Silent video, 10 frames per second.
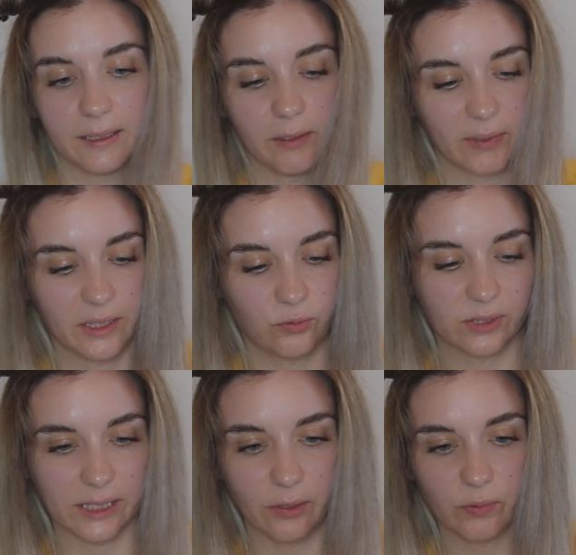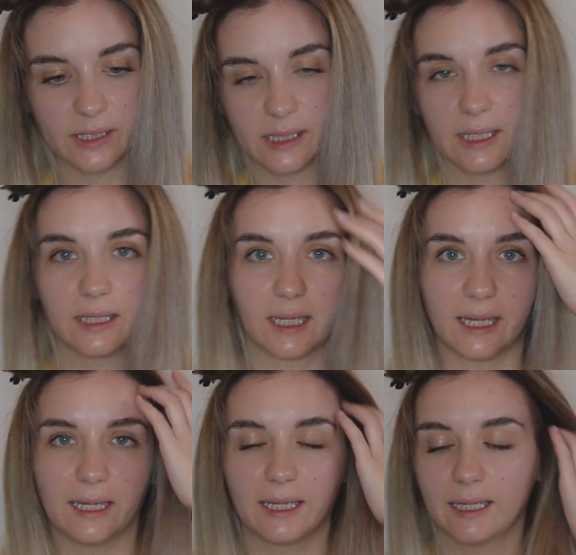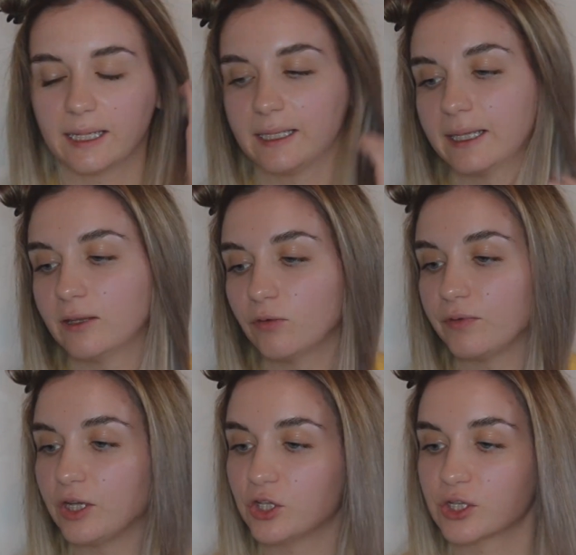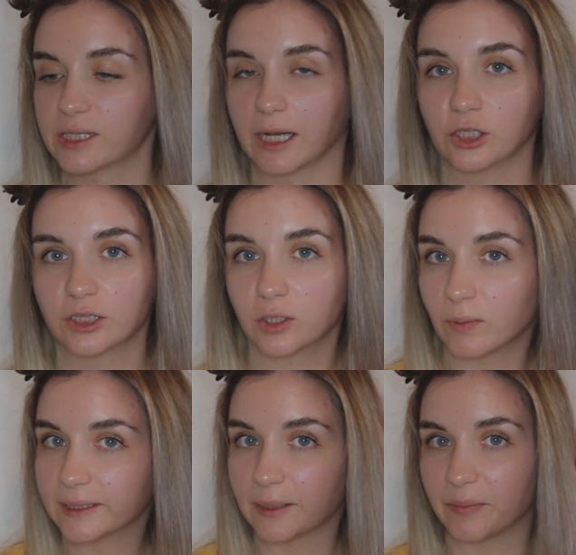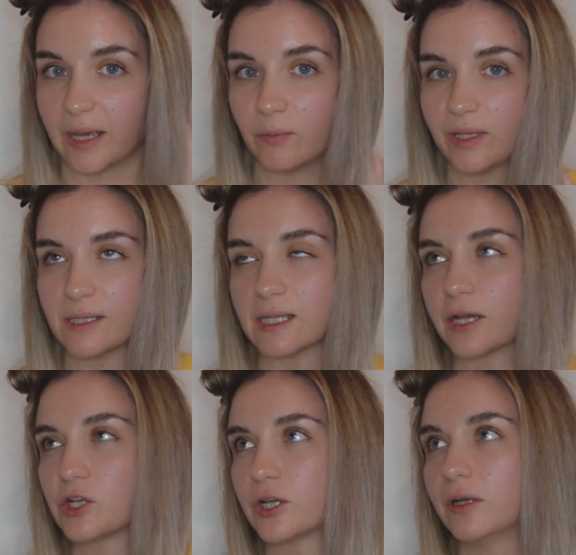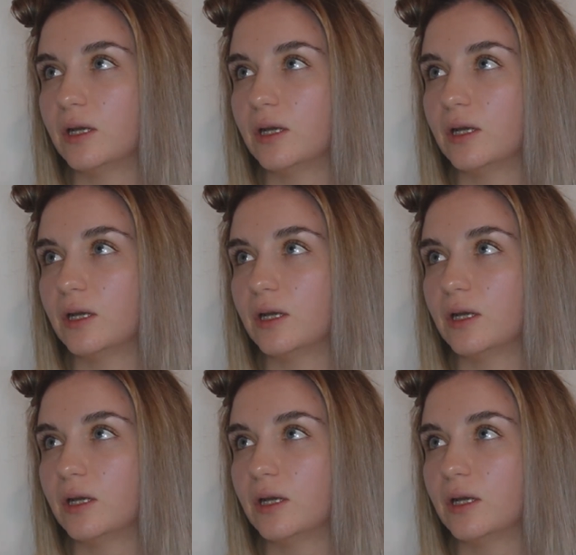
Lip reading: thing I wanted to say was that I like at the end of each section, so once I'm done with the section,